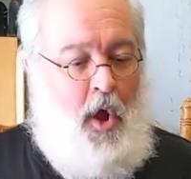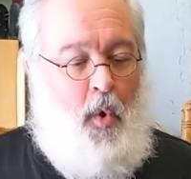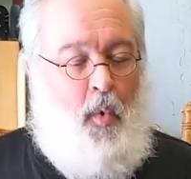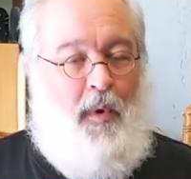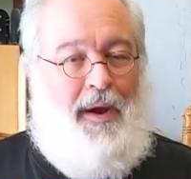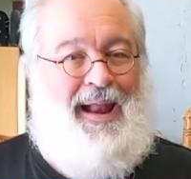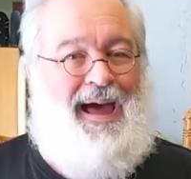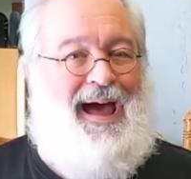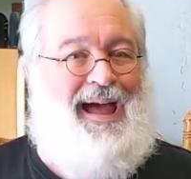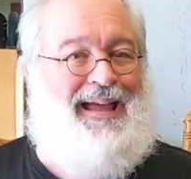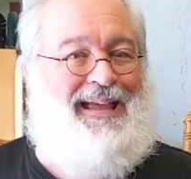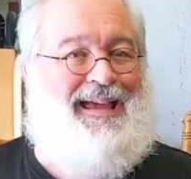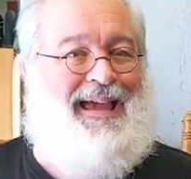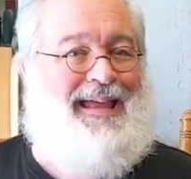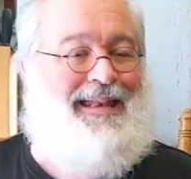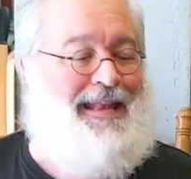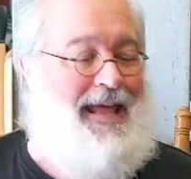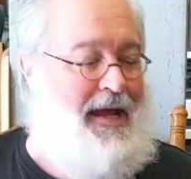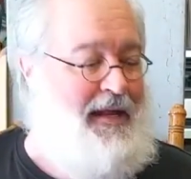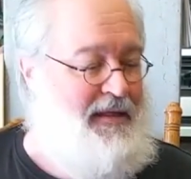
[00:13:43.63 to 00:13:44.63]
When I
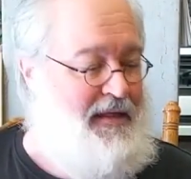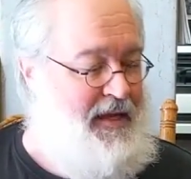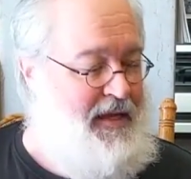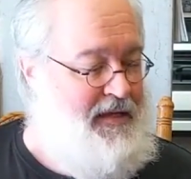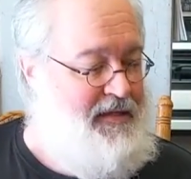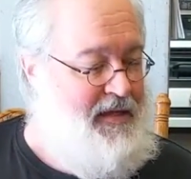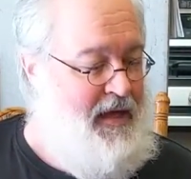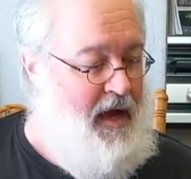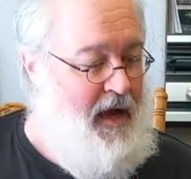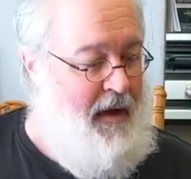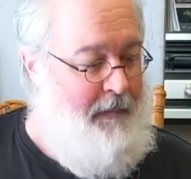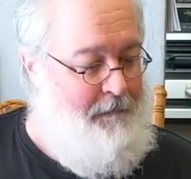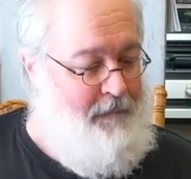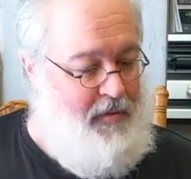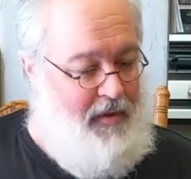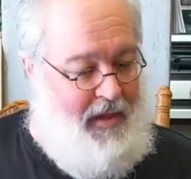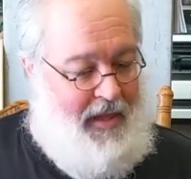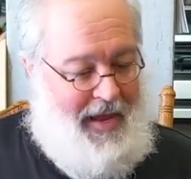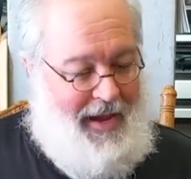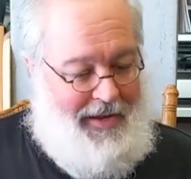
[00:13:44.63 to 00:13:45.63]
connect these up
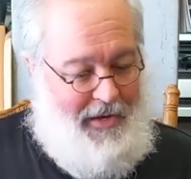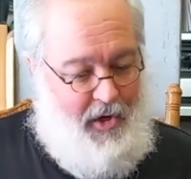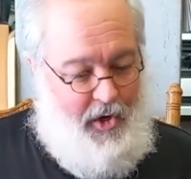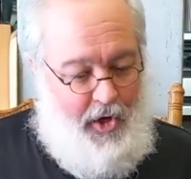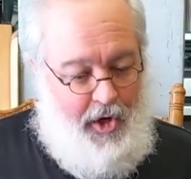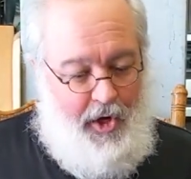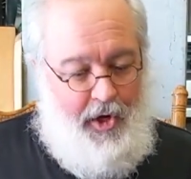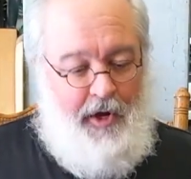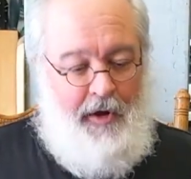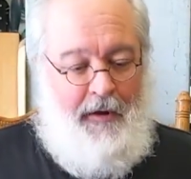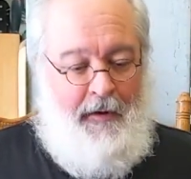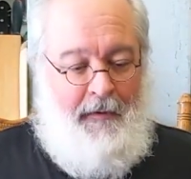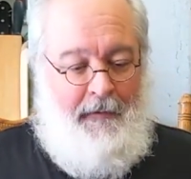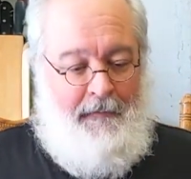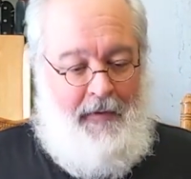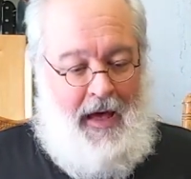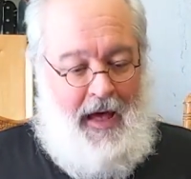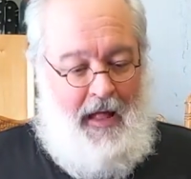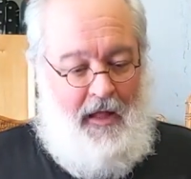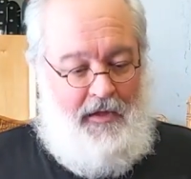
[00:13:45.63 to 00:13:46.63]
later,
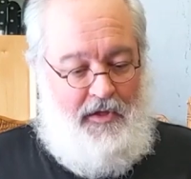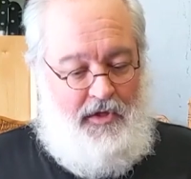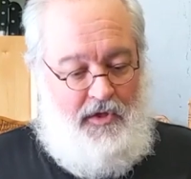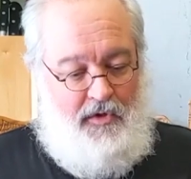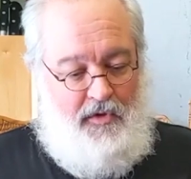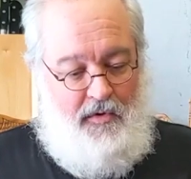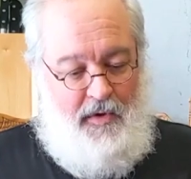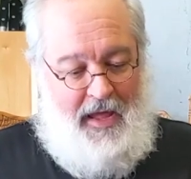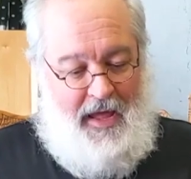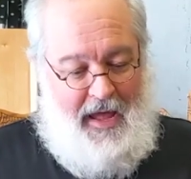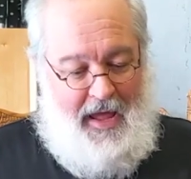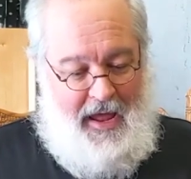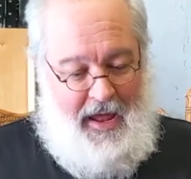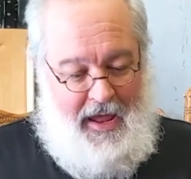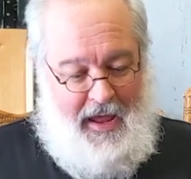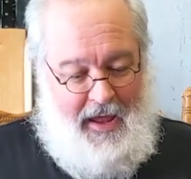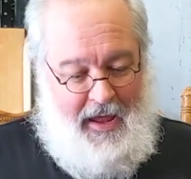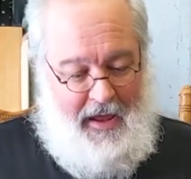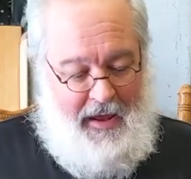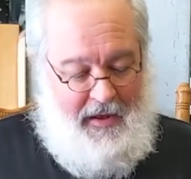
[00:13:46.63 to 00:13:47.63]
I'll do
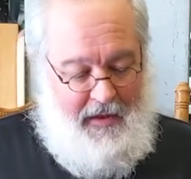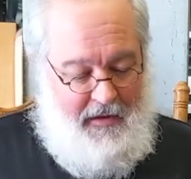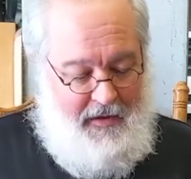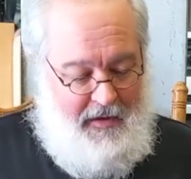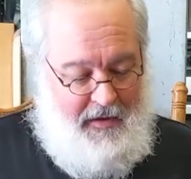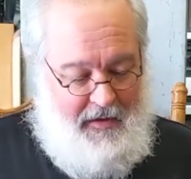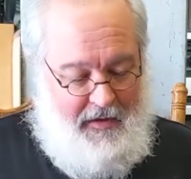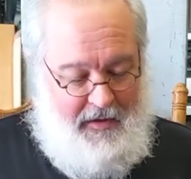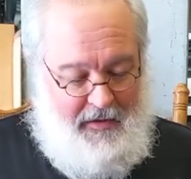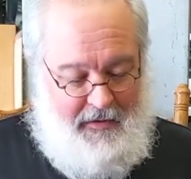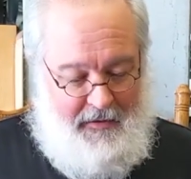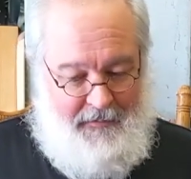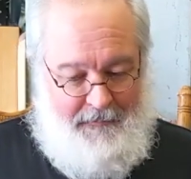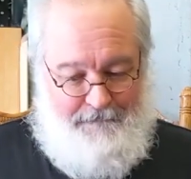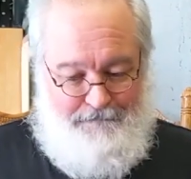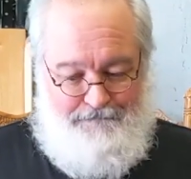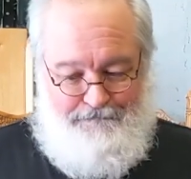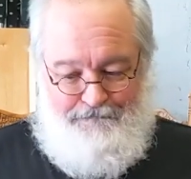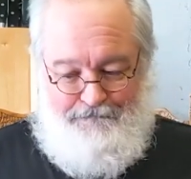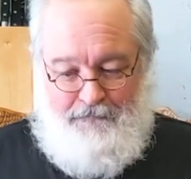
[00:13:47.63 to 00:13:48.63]
a uh,
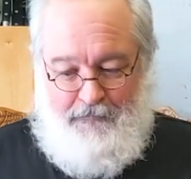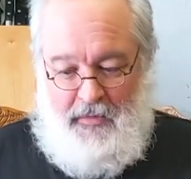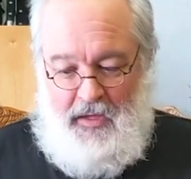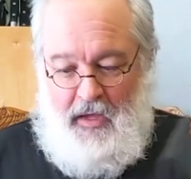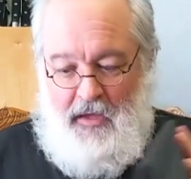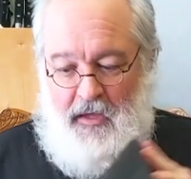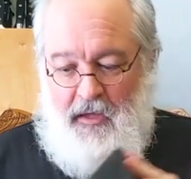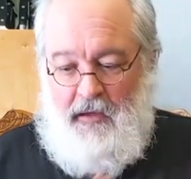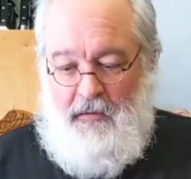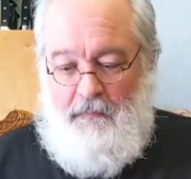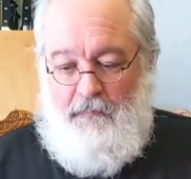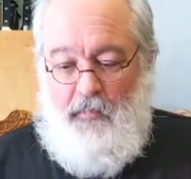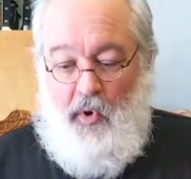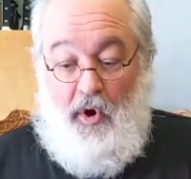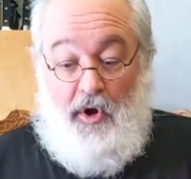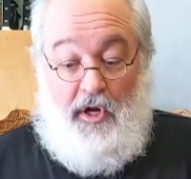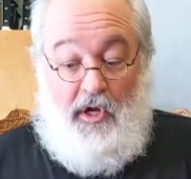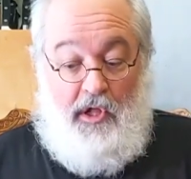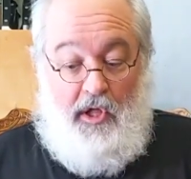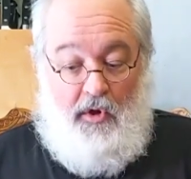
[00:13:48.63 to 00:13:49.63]

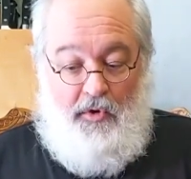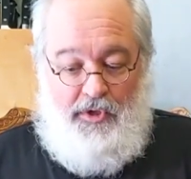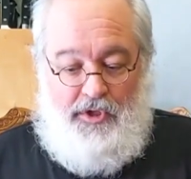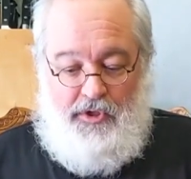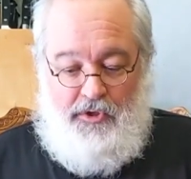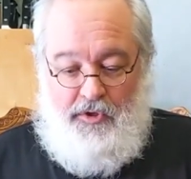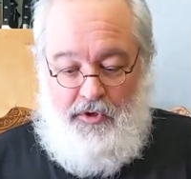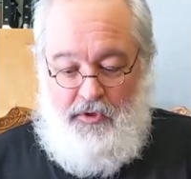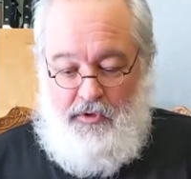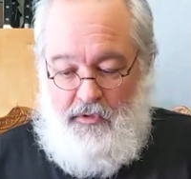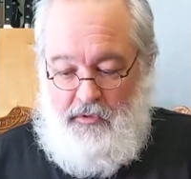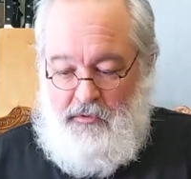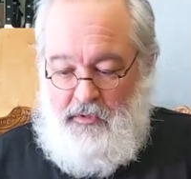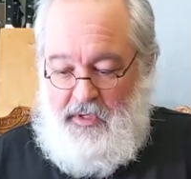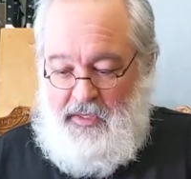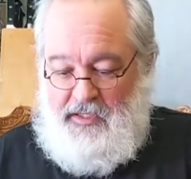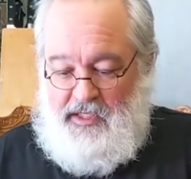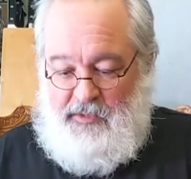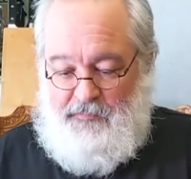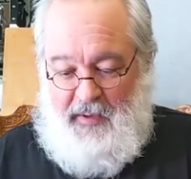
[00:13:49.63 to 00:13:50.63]
more closer
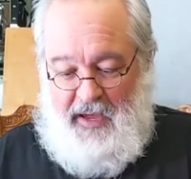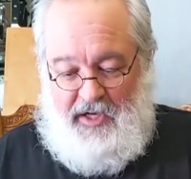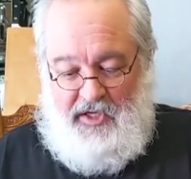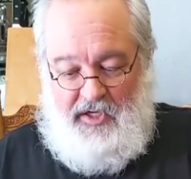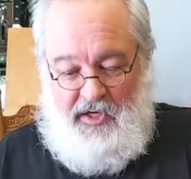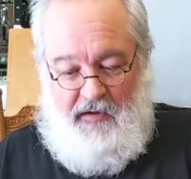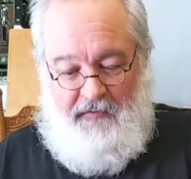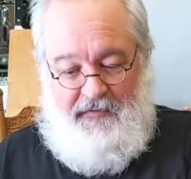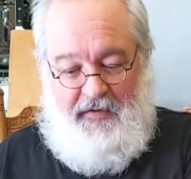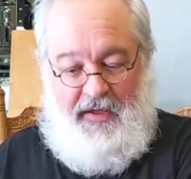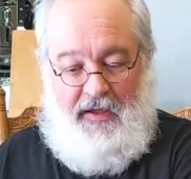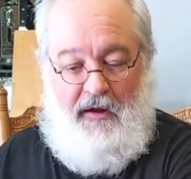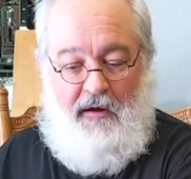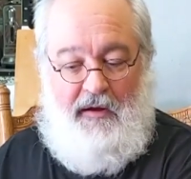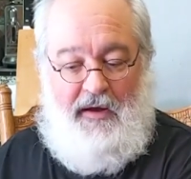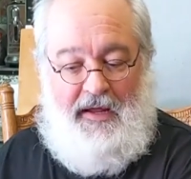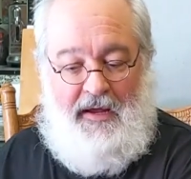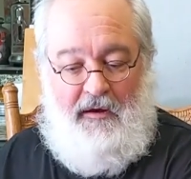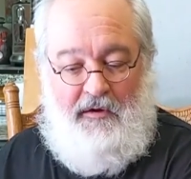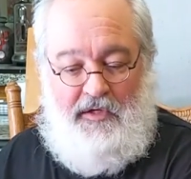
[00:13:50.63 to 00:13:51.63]
inspection of here.
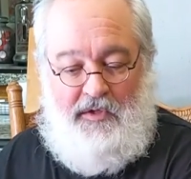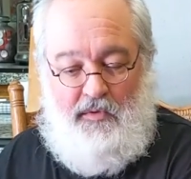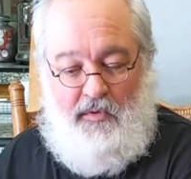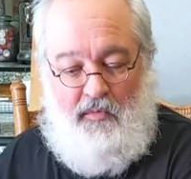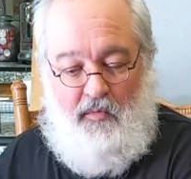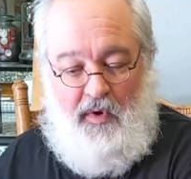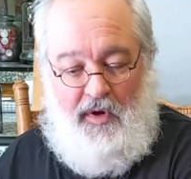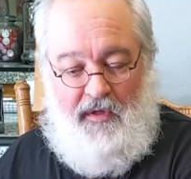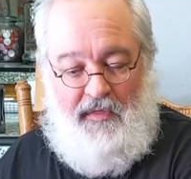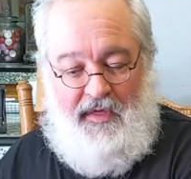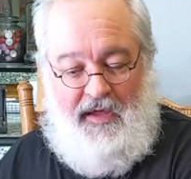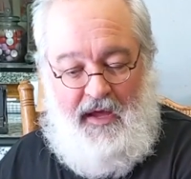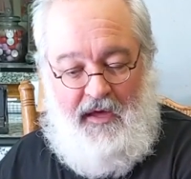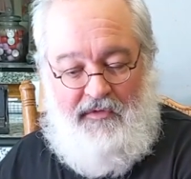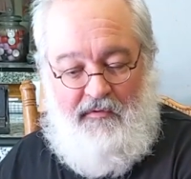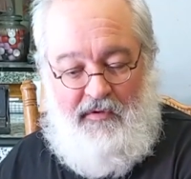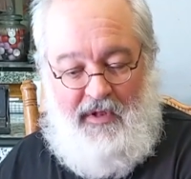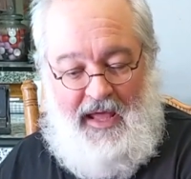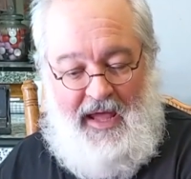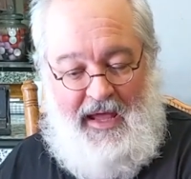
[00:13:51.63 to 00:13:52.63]
And here's one of the
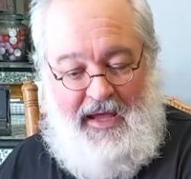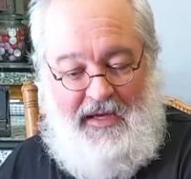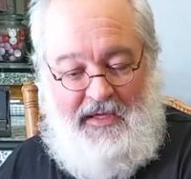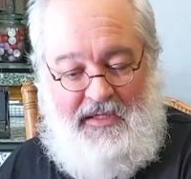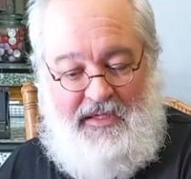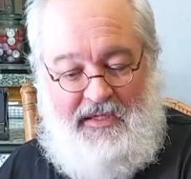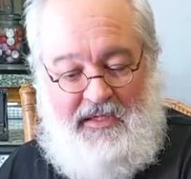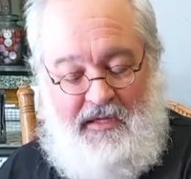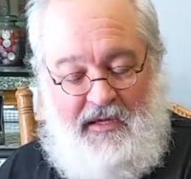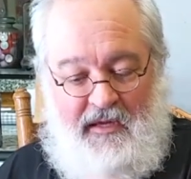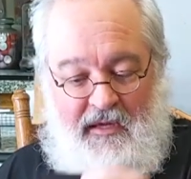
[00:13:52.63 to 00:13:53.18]
other legs.